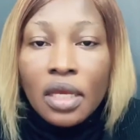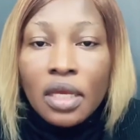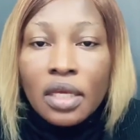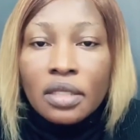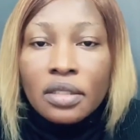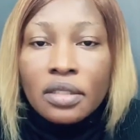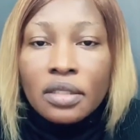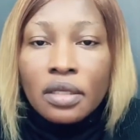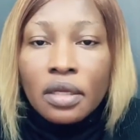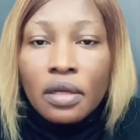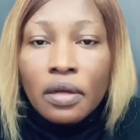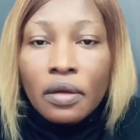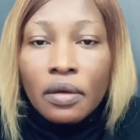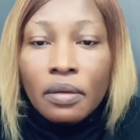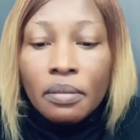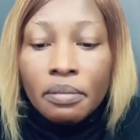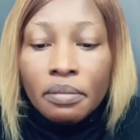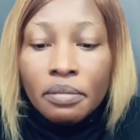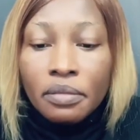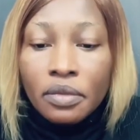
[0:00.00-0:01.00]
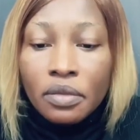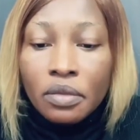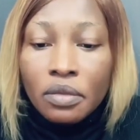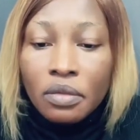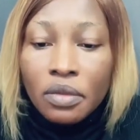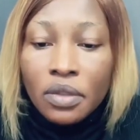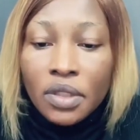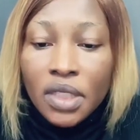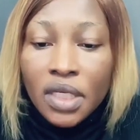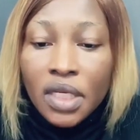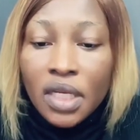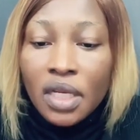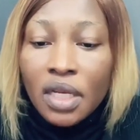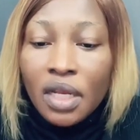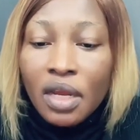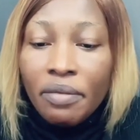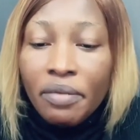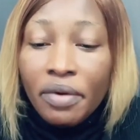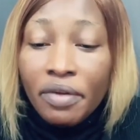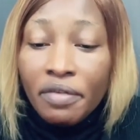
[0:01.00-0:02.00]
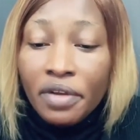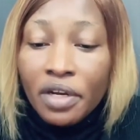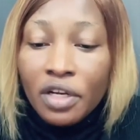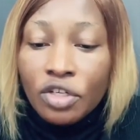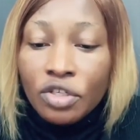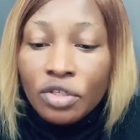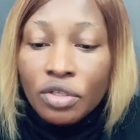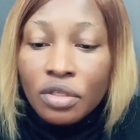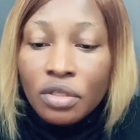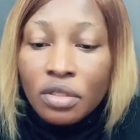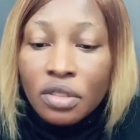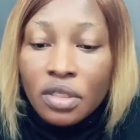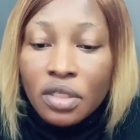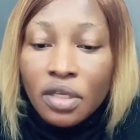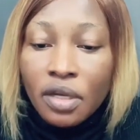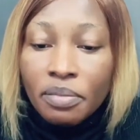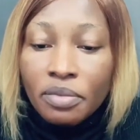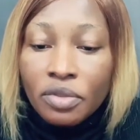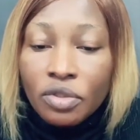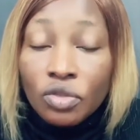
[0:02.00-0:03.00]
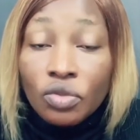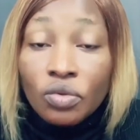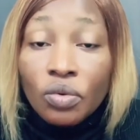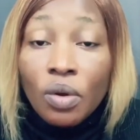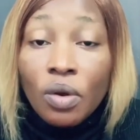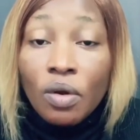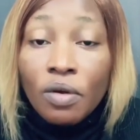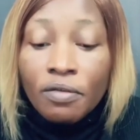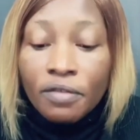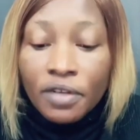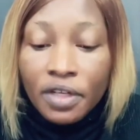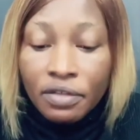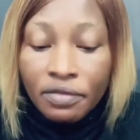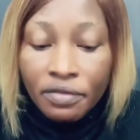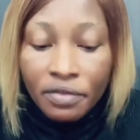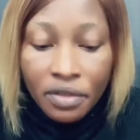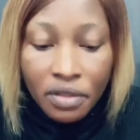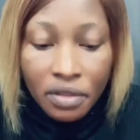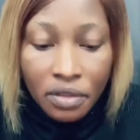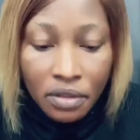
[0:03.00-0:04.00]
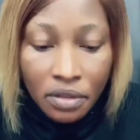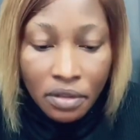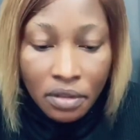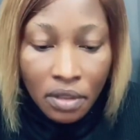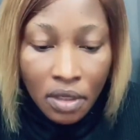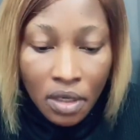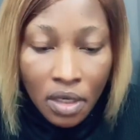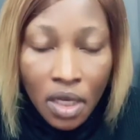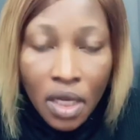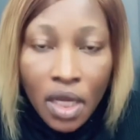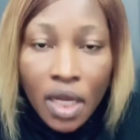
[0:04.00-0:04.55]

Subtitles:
It's we're taking a Revelation chapter 12 and verse